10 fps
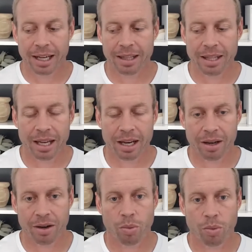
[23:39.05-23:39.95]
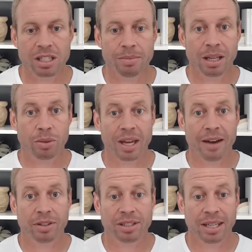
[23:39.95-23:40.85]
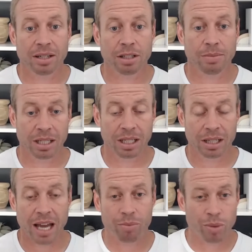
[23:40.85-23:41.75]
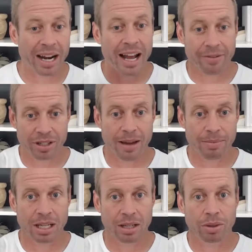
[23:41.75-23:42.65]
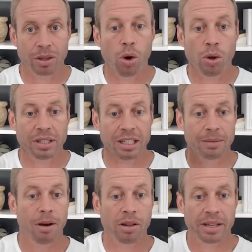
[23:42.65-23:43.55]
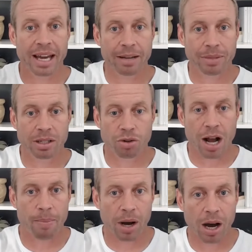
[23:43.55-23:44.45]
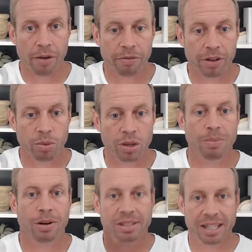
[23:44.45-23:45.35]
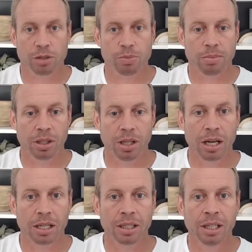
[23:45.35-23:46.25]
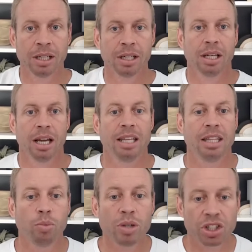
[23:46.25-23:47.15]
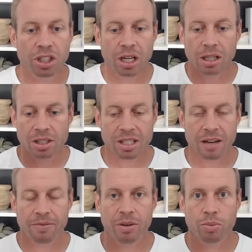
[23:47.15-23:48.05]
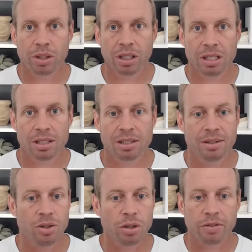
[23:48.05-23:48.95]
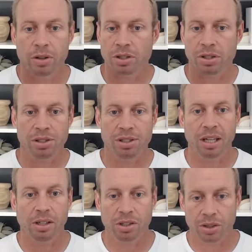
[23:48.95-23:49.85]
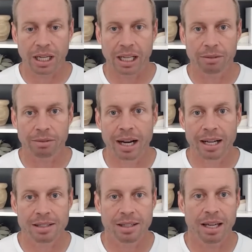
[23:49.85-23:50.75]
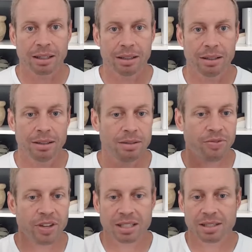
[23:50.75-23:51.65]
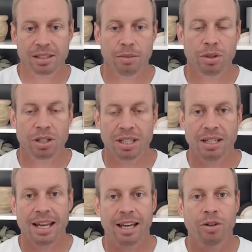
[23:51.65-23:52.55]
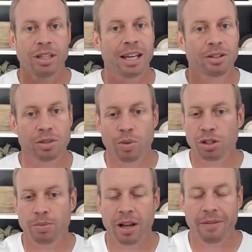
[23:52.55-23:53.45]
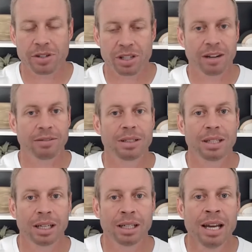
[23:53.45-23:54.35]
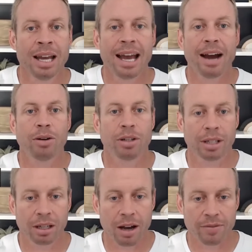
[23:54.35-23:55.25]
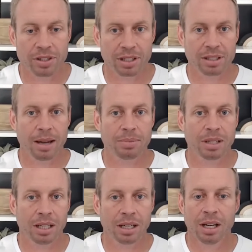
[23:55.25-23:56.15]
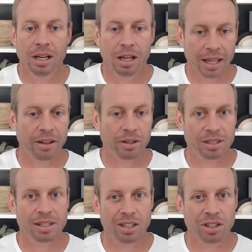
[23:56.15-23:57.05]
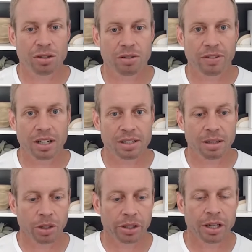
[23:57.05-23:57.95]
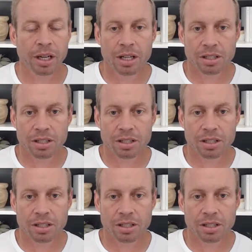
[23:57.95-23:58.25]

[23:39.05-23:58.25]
And then once a month, we have a sales meeting right after that meeting with the whole team. All the admin drop off, and we keep our salespeople on. And then we share stuff that really is universal sales training, right? It's like, Phoenix is similar to San Diego in that there's multiple offers on everything. How are you getting offers accepted? A lot of those issues are very similar.